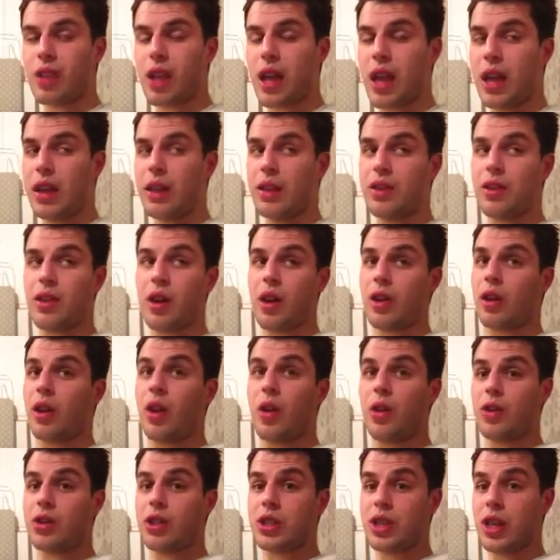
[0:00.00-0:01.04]
And I
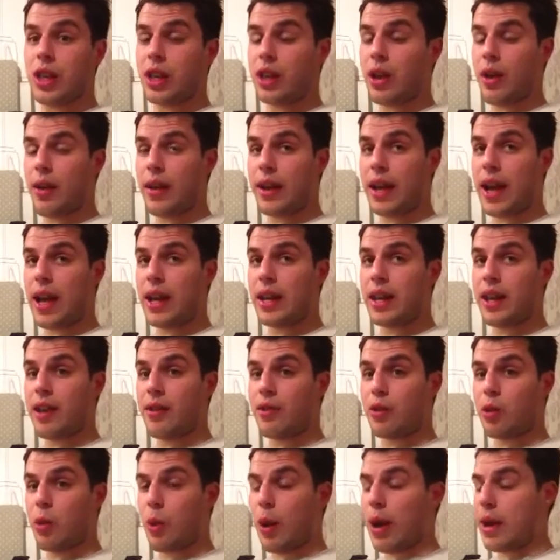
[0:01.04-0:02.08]
can't see it going any
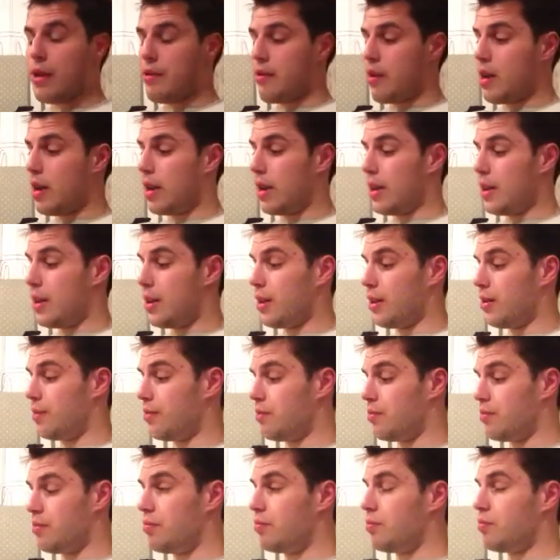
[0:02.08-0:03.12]
other way, really,
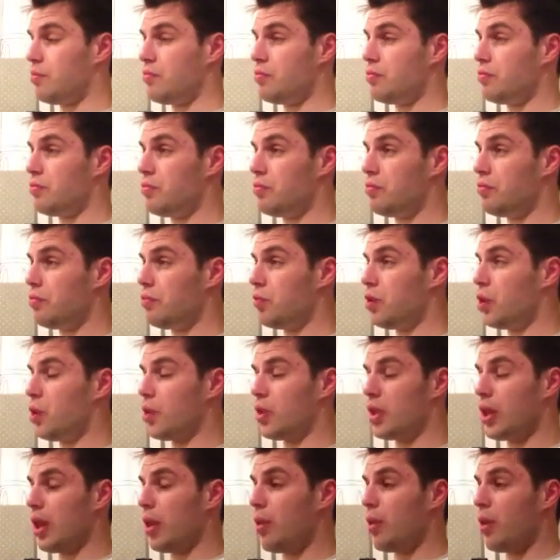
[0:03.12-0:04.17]
than
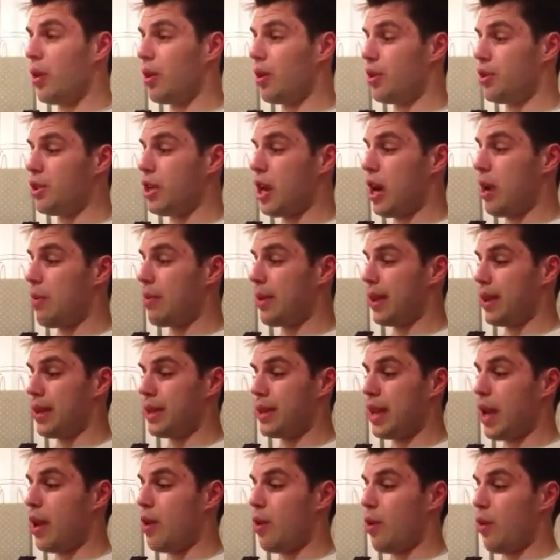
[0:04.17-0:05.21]
Deontay Wilder jamming
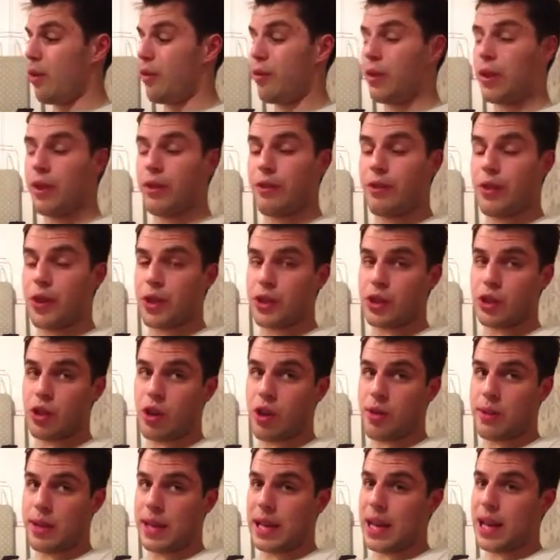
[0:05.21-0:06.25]
his head off and the first
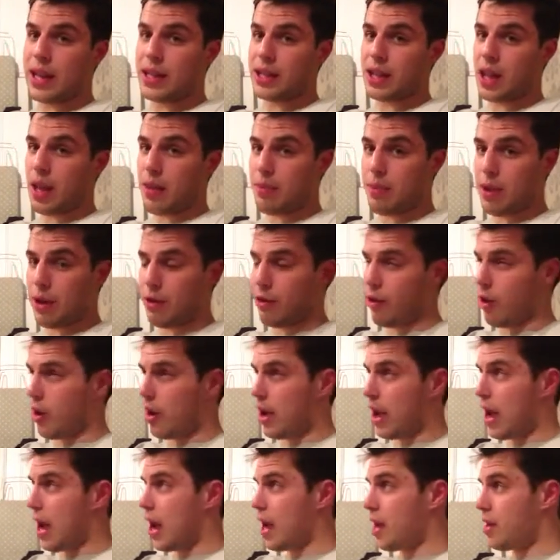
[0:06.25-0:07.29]
time he lands that big
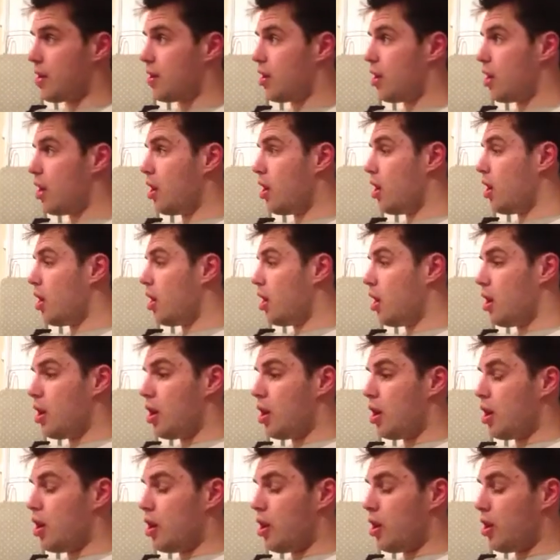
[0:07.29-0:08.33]
right hand,
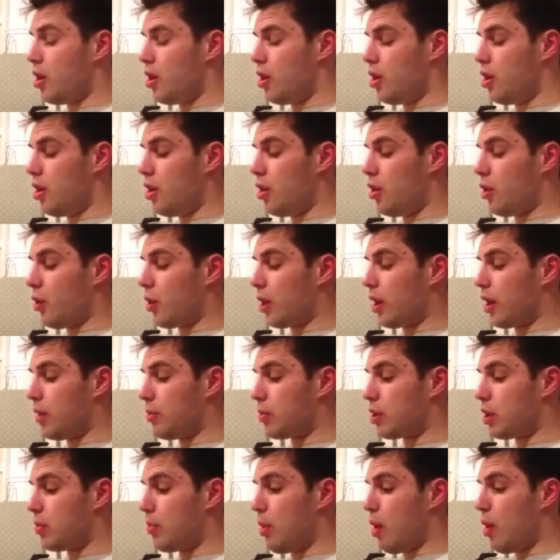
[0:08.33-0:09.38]
knocking
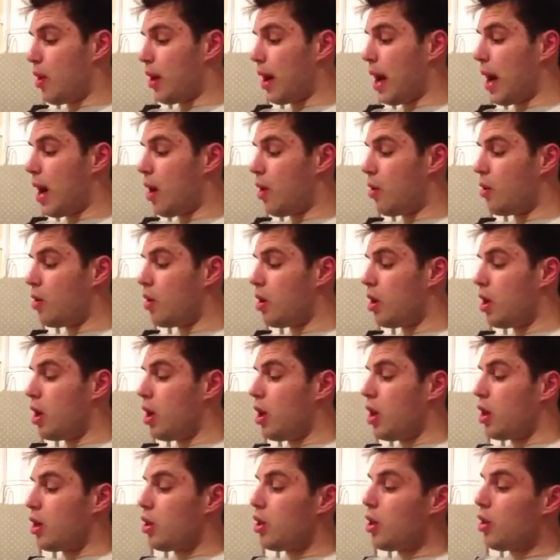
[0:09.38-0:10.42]
him spark out.
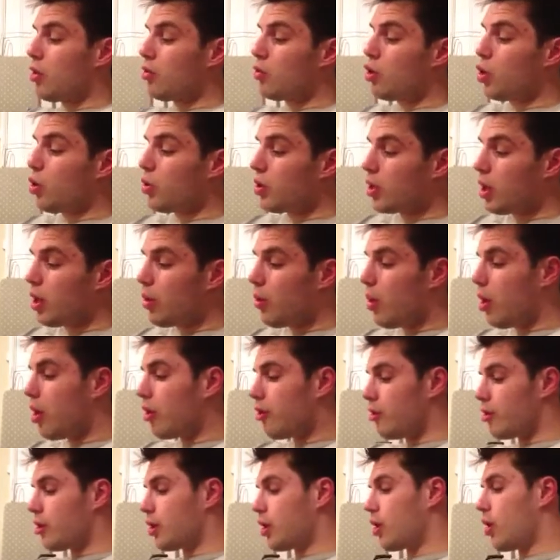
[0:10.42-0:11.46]
You know, Deontay
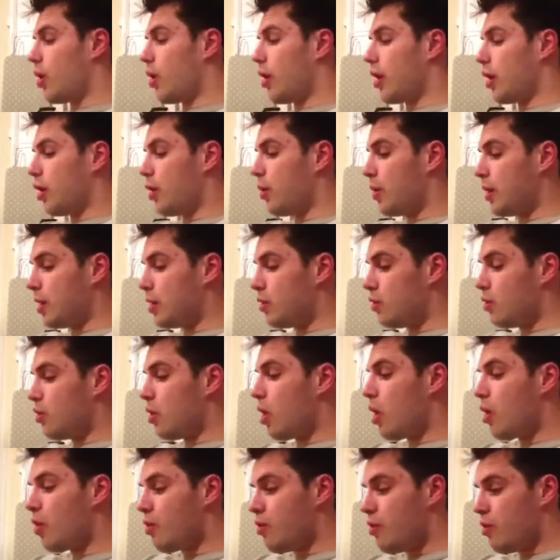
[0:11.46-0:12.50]
Wilder is a guy who is
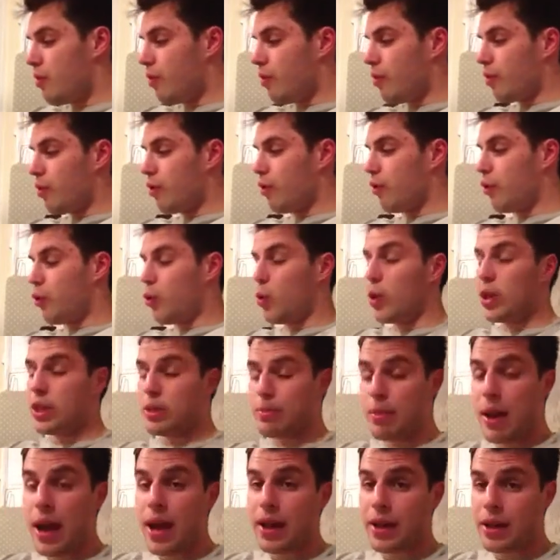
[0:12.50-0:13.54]
known for his
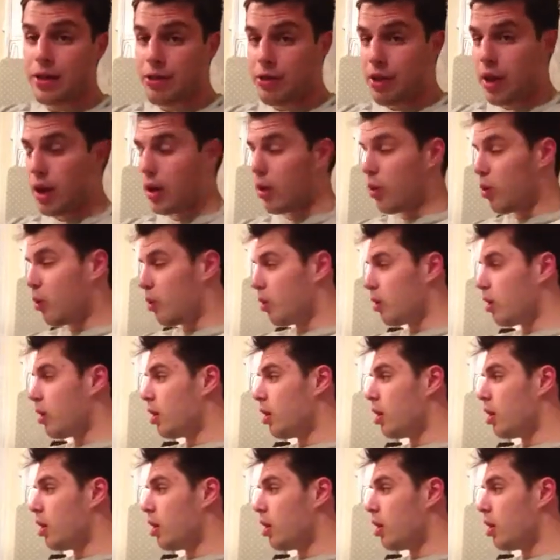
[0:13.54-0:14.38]
padded record.